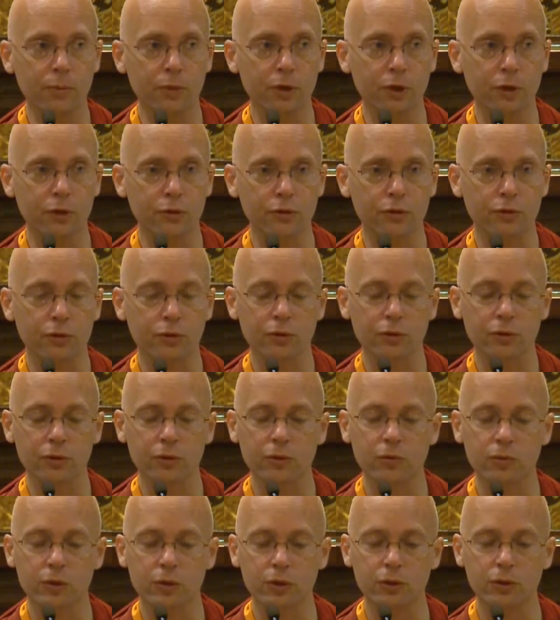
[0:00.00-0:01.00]
And because it's
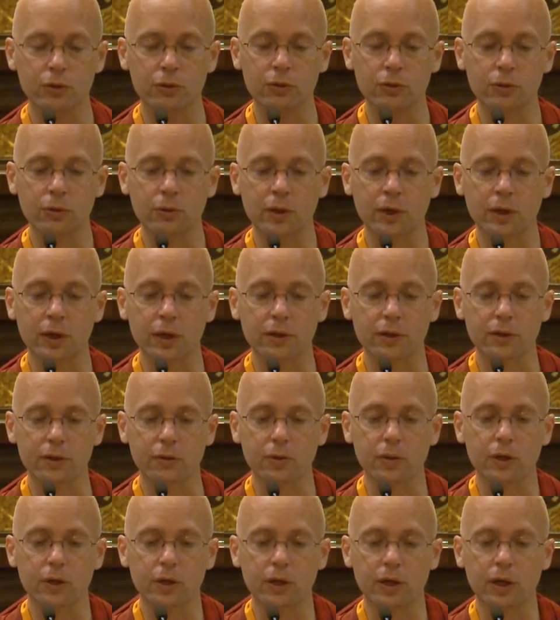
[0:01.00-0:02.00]
only when you do that
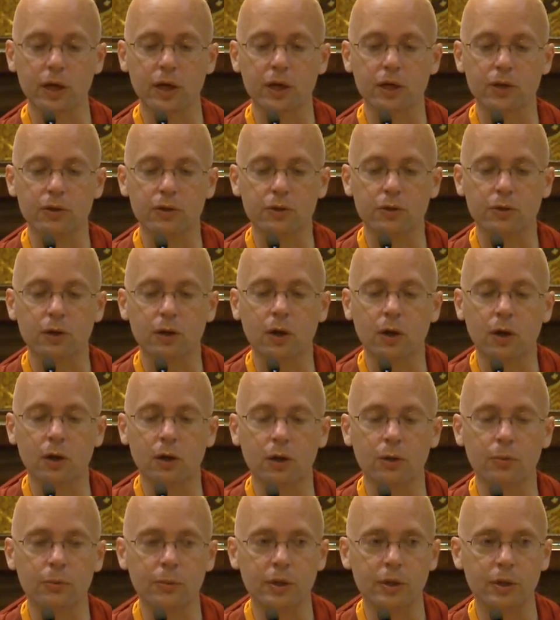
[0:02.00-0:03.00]
that we can actually
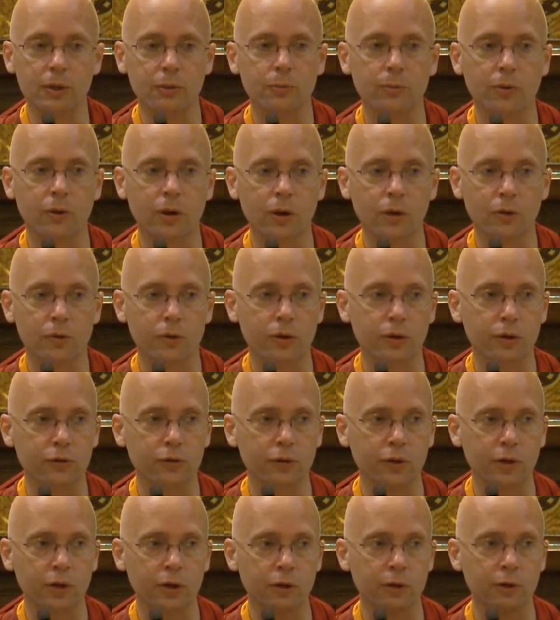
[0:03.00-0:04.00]
all make
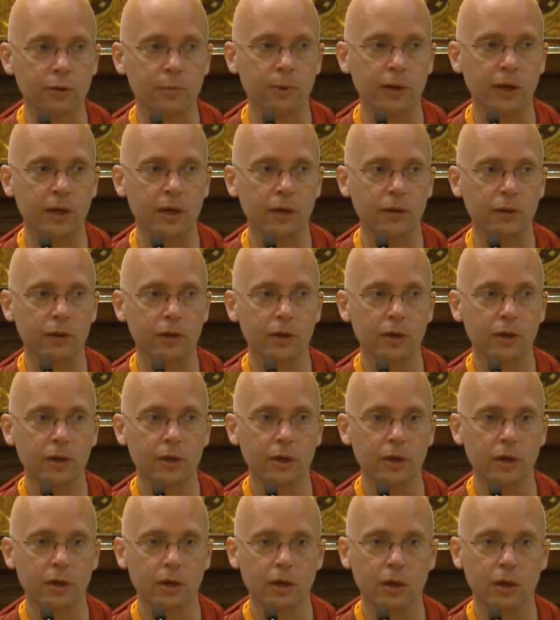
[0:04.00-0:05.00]
progress on the path,